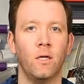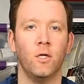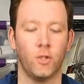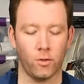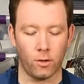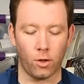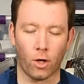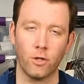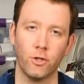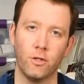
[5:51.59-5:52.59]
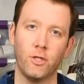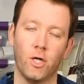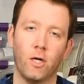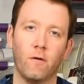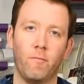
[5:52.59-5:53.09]
So the larger the
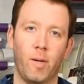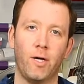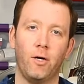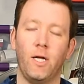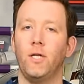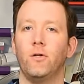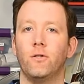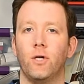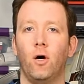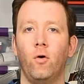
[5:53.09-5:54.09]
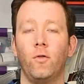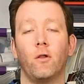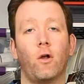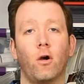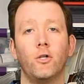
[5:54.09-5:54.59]
chunk of butter in your dough, the
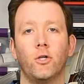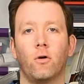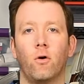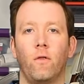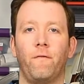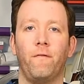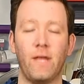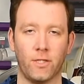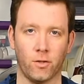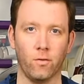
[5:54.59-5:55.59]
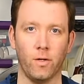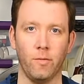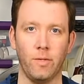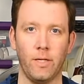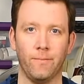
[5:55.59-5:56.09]
larger the flakes are going to
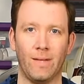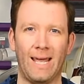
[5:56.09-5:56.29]
be,